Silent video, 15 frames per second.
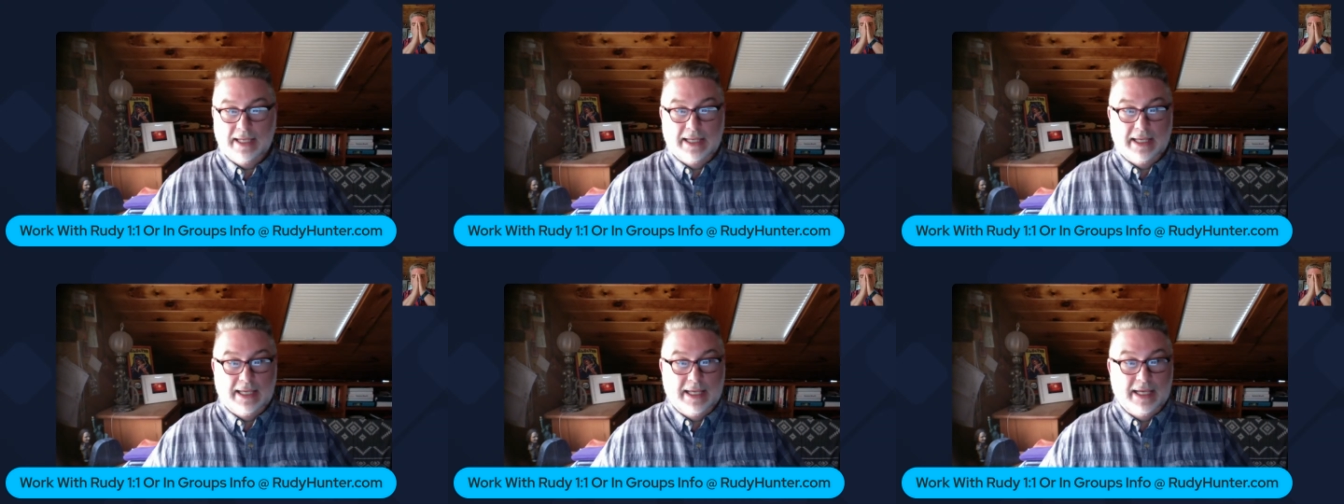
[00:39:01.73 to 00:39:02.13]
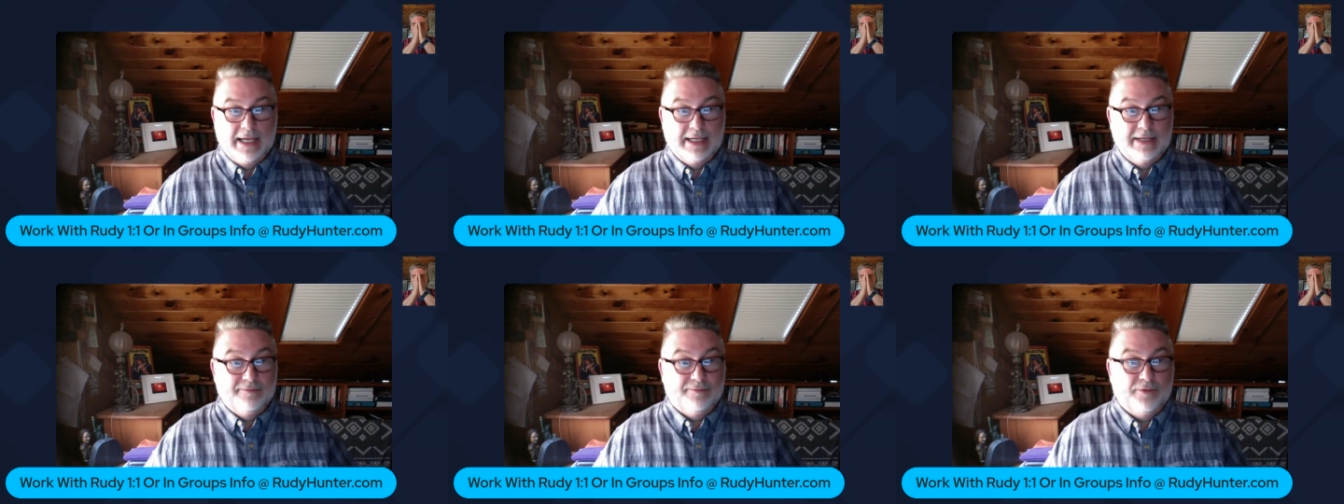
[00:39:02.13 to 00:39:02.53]
And
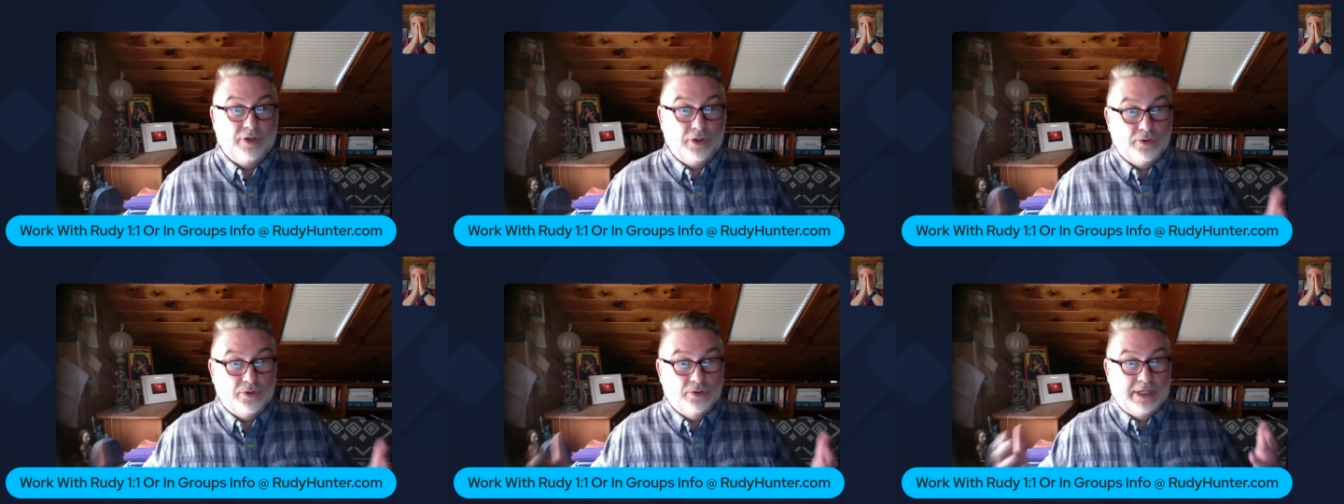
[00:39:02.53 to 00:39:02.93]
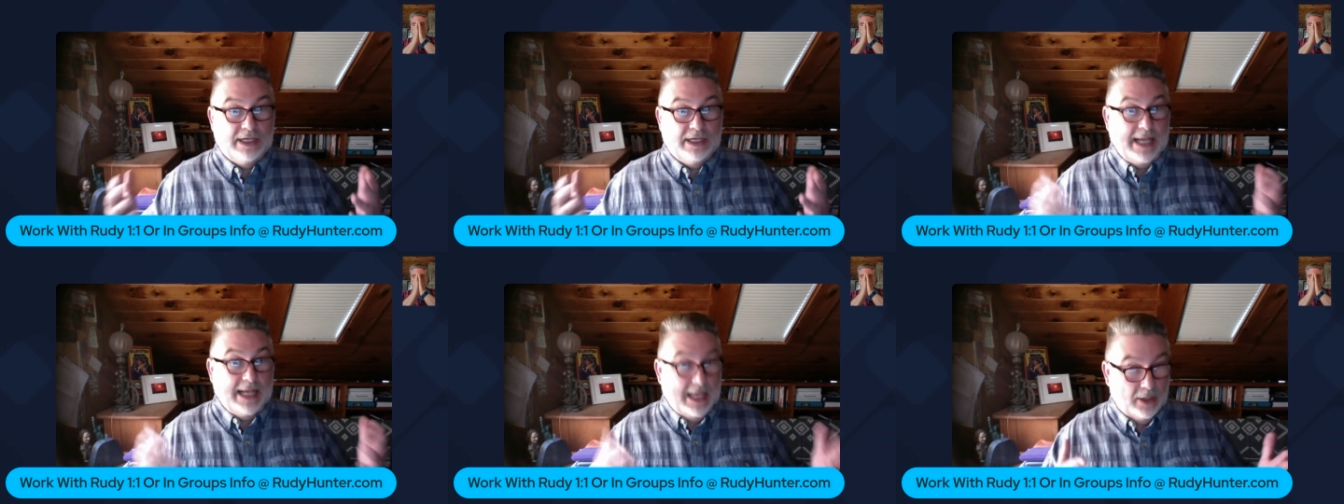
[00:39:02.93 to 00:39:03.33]
if you
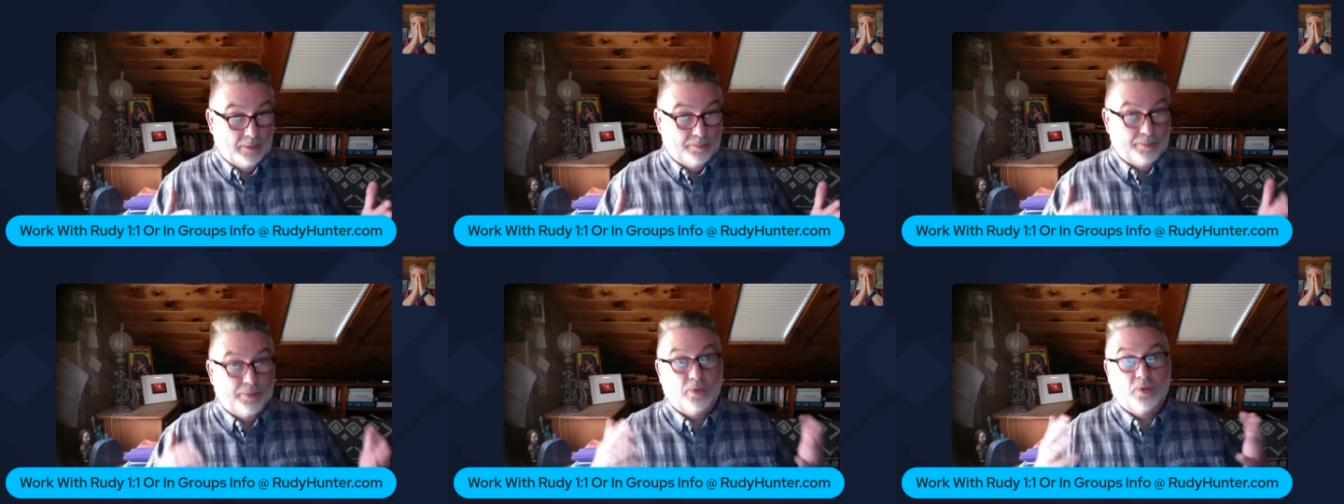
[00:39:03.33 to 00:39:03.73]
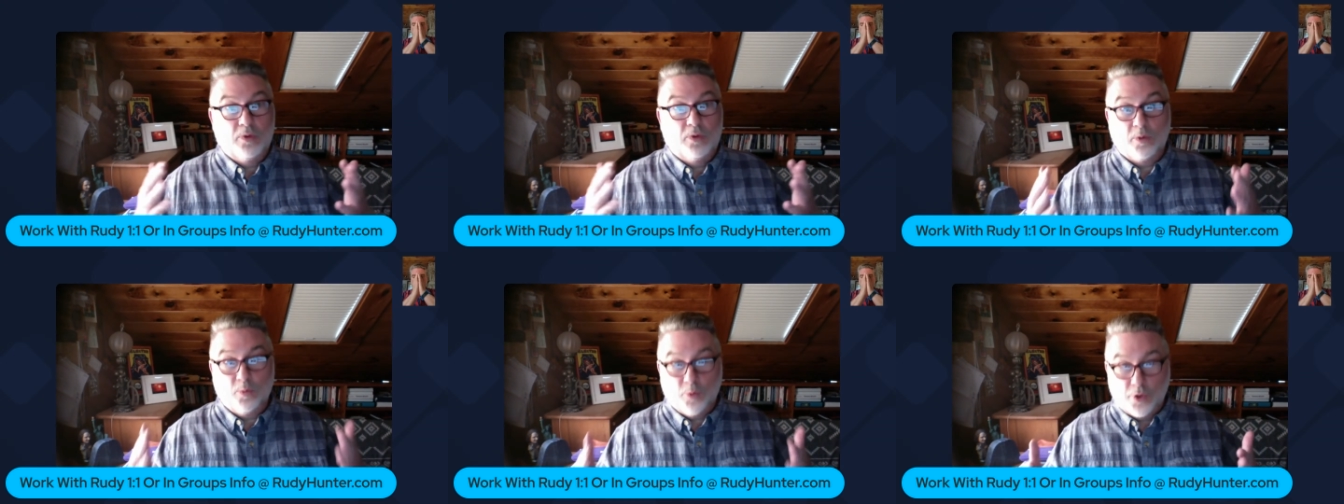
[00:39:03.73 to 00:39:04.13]
need help
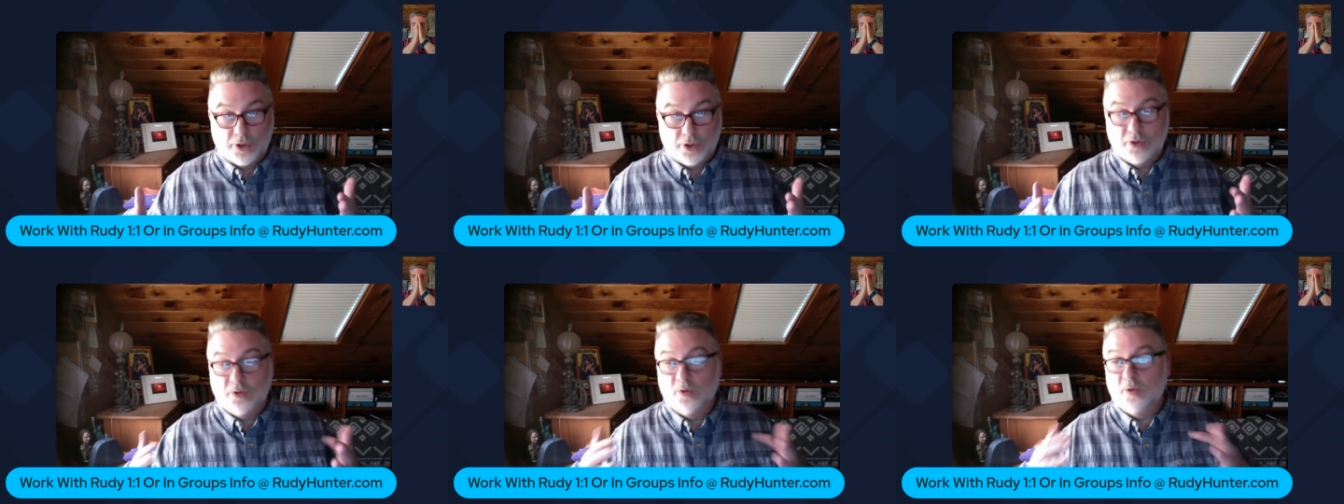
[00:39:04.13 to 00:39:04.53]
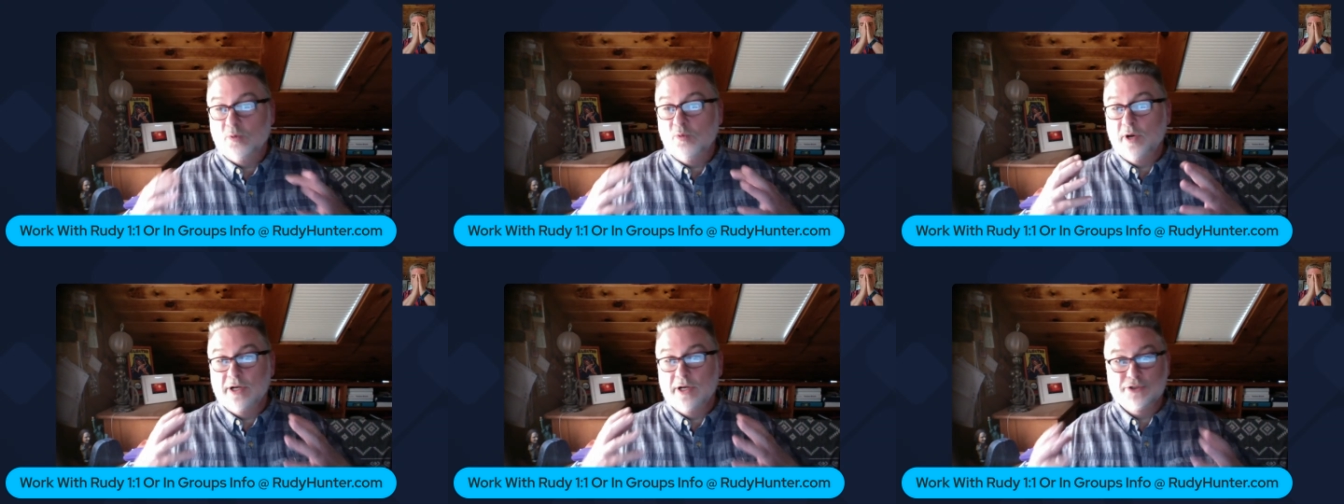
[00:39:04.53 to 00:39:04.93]
or work or
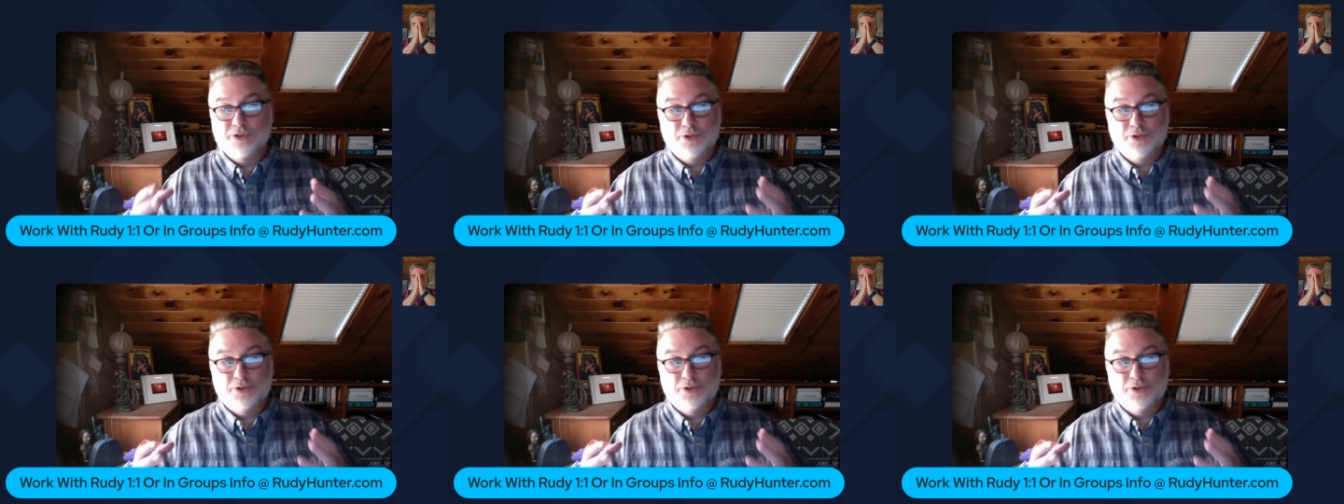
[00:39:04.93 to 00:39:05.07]
want to do